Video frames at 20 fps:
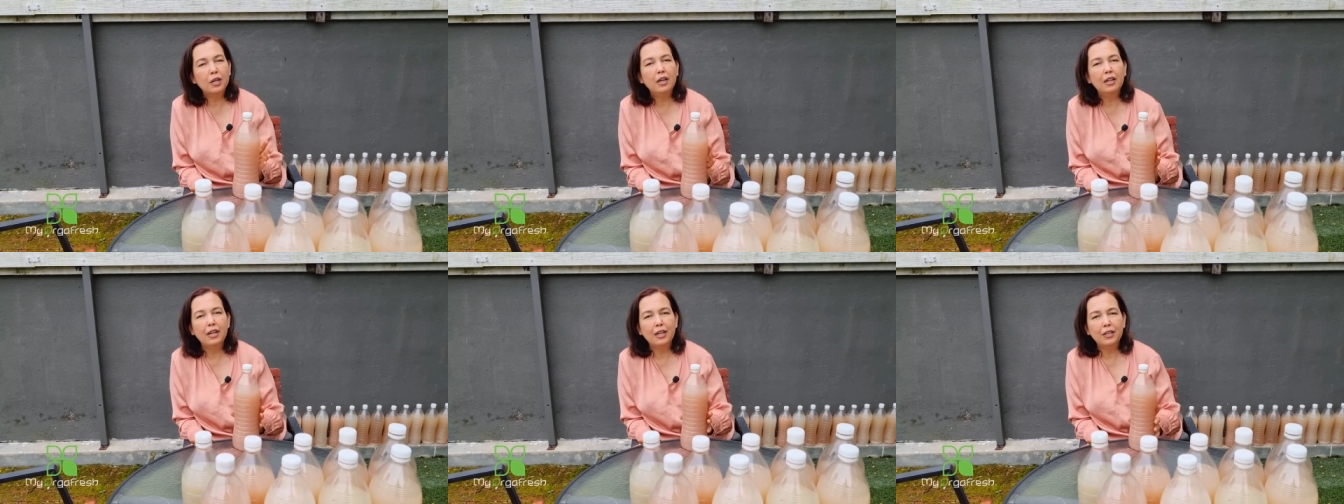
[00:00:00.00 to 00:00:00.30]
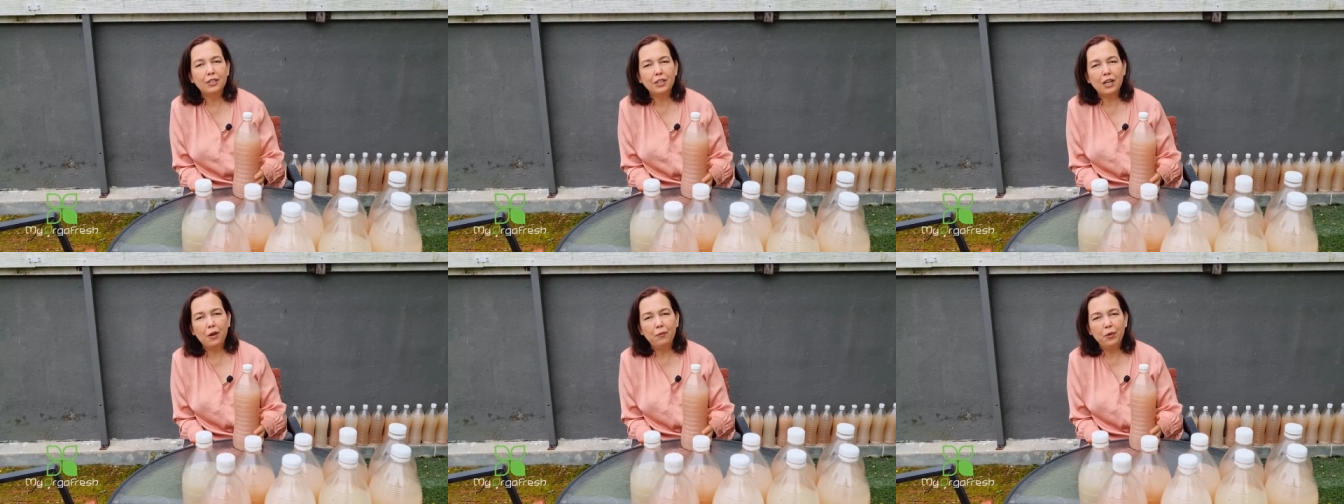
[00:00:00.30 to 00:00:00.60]
I
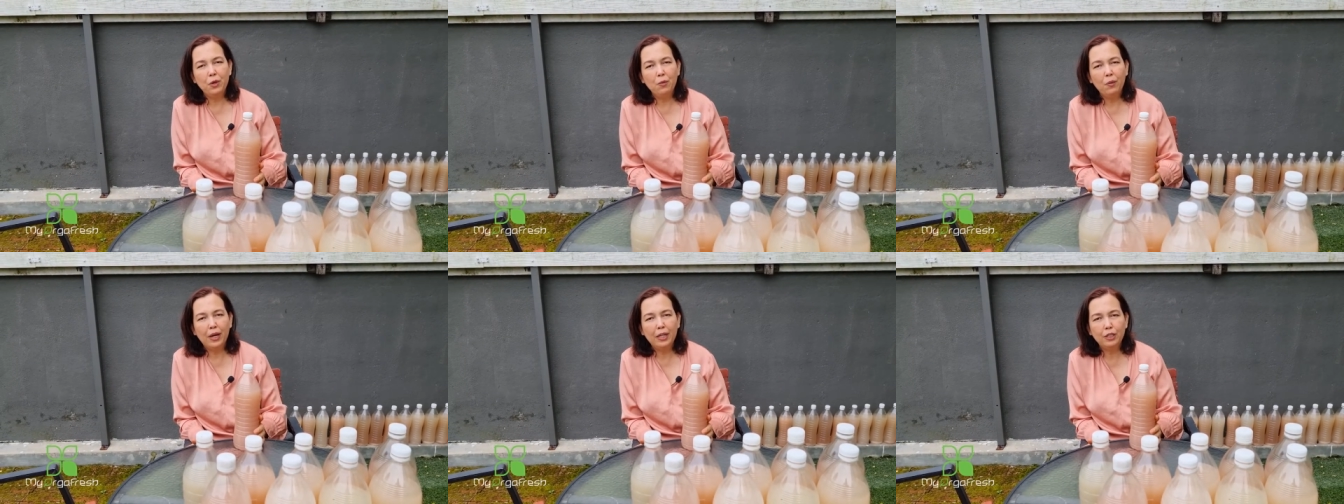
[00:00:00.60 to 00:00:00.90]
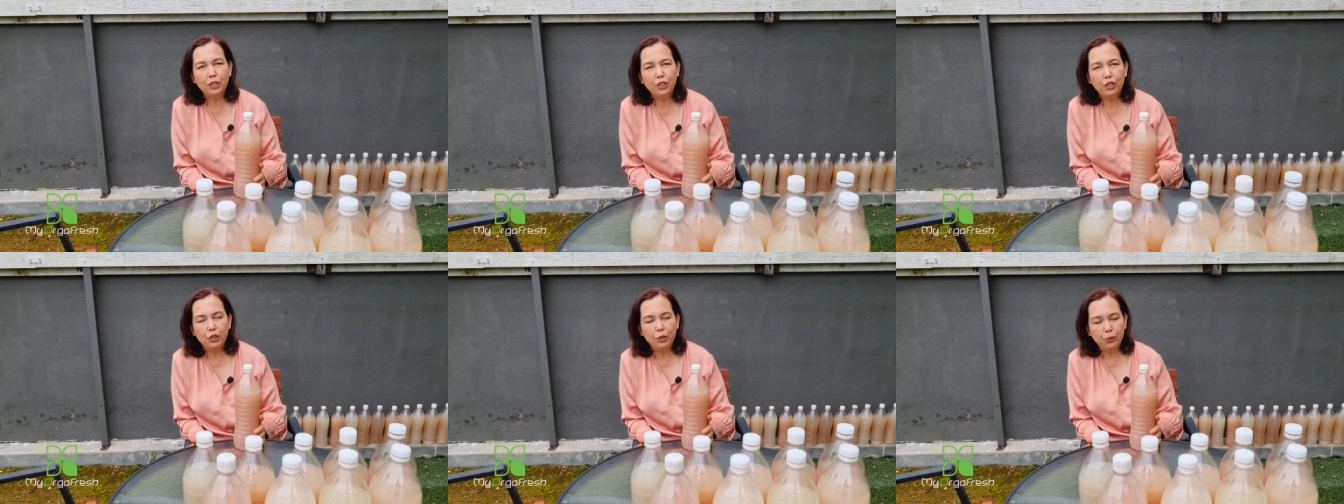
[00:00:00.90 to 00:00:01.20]
will encourage
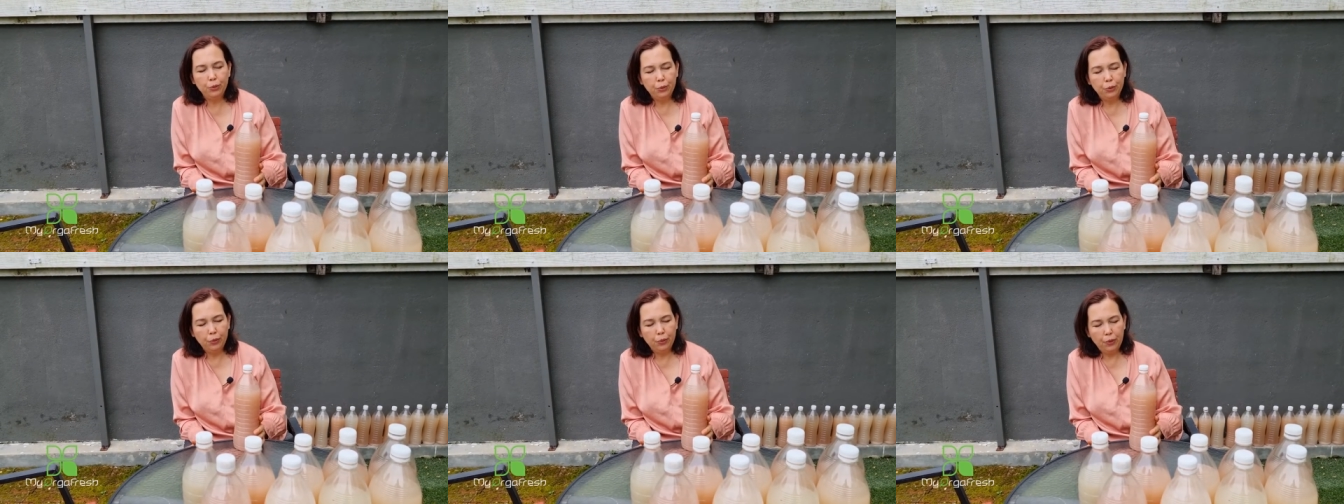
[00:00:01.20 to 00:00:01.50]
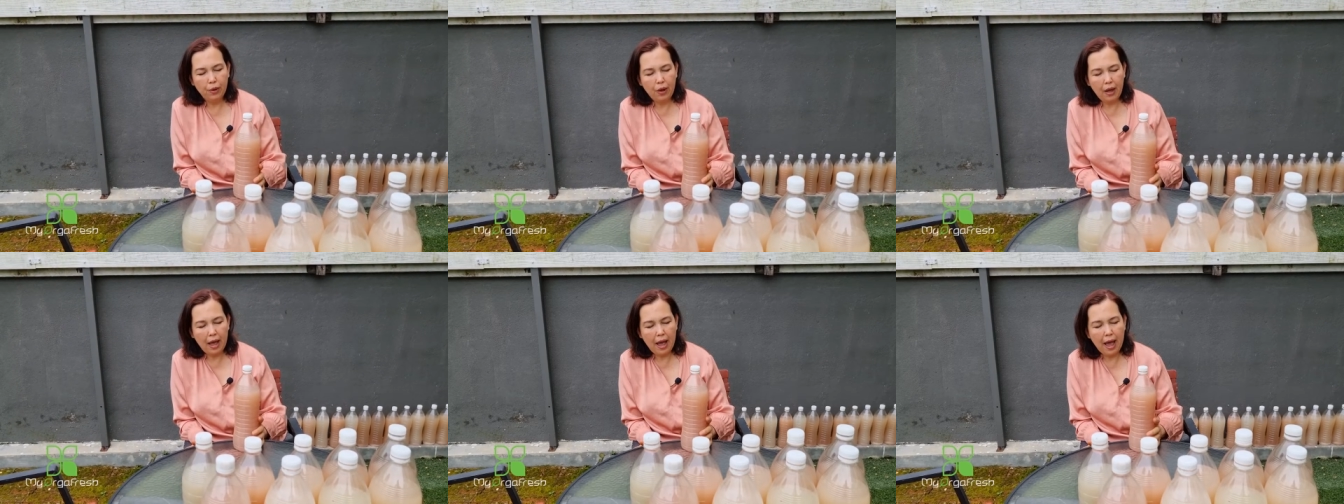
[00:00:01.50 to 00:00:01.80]
everyone
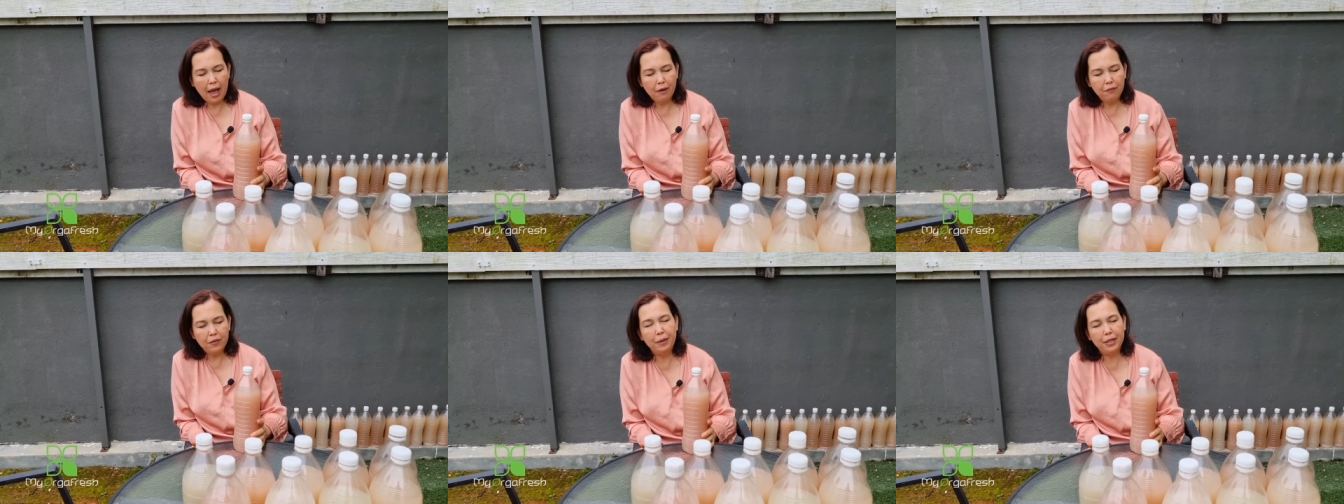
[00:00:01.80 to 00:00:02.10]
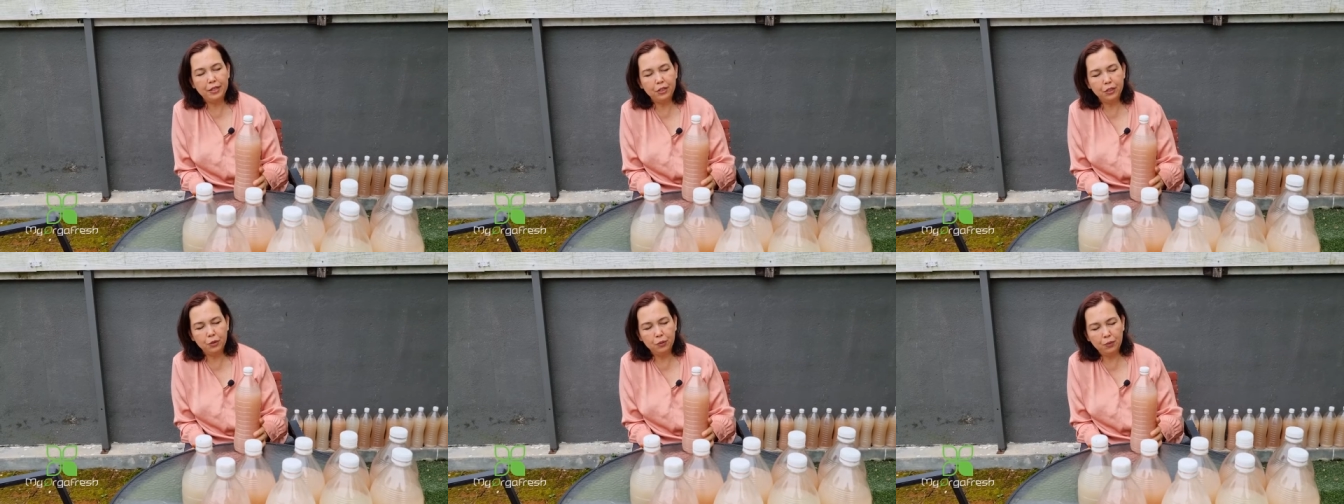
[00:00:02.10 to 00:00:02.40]
to
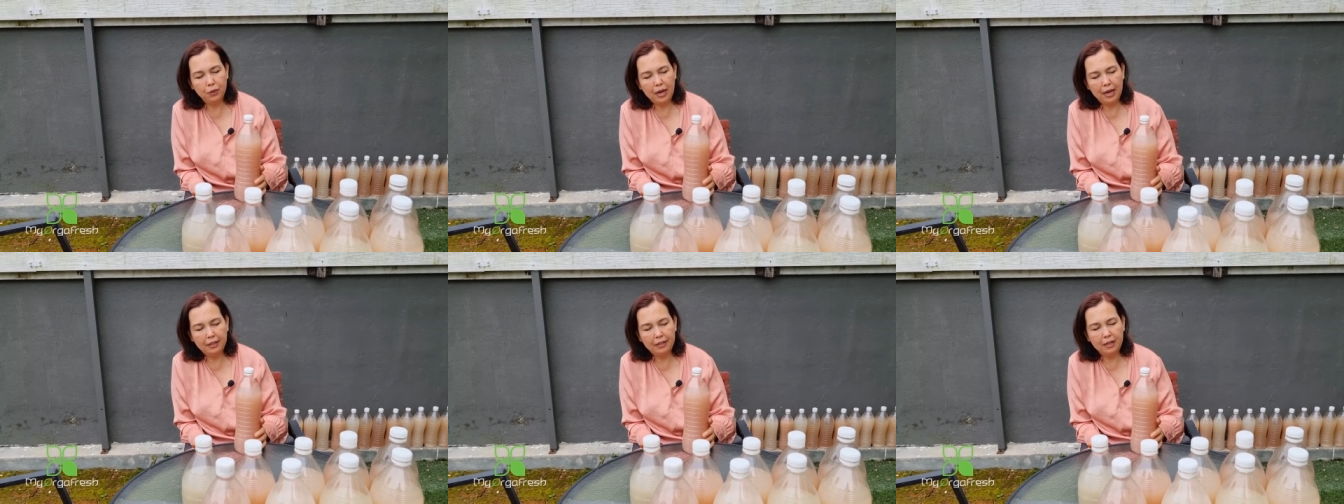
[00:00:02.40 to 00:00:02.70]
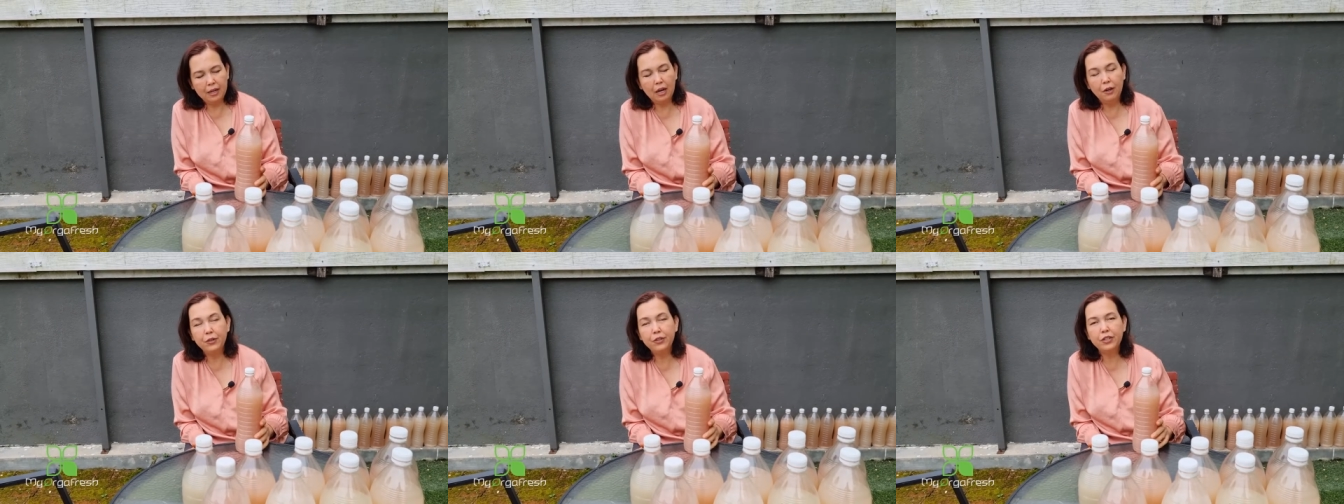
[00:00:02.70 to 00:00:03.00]
try your best
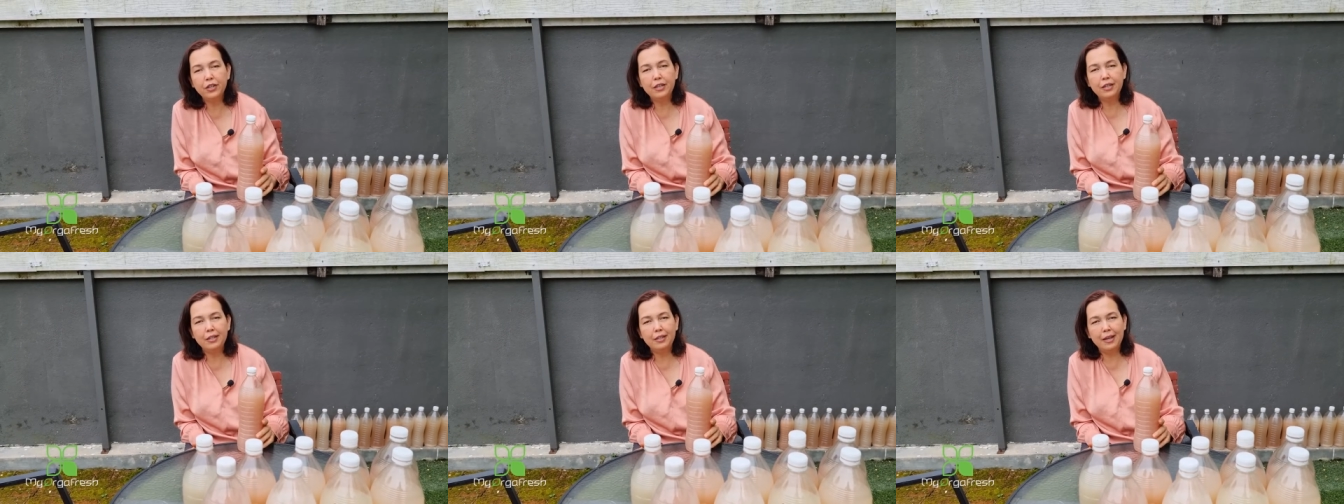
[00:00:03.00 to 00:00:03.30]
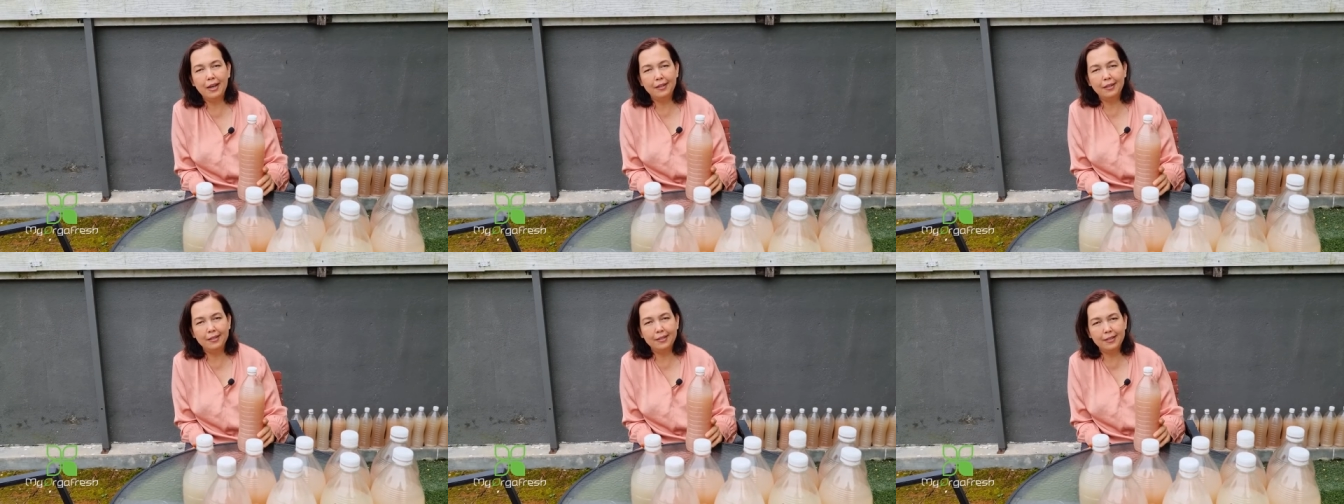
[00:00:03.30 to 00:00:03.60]
to
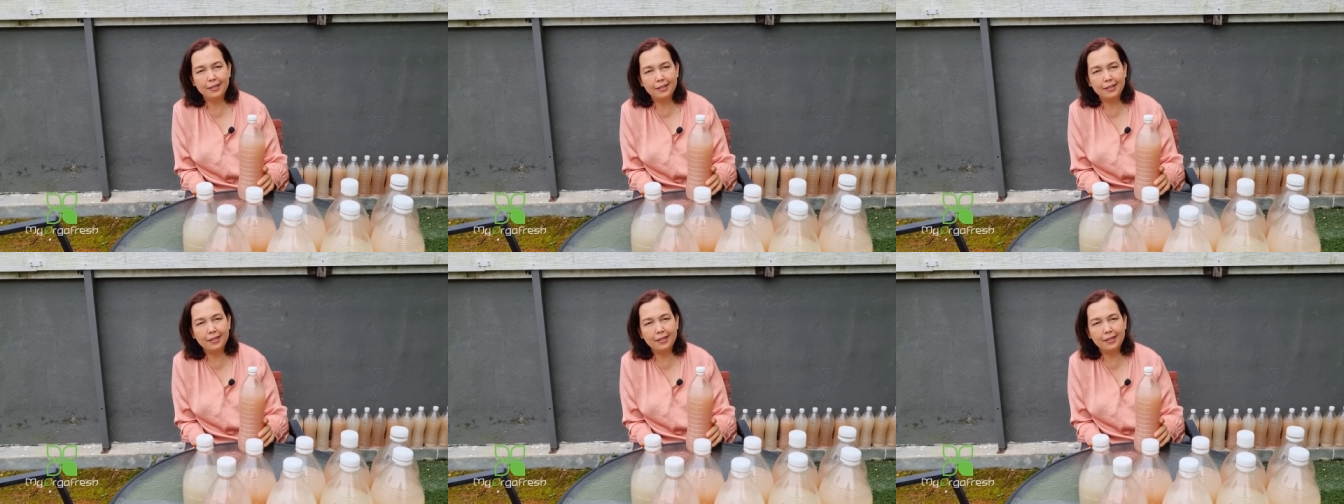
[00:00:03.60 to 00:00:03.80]
agriculture it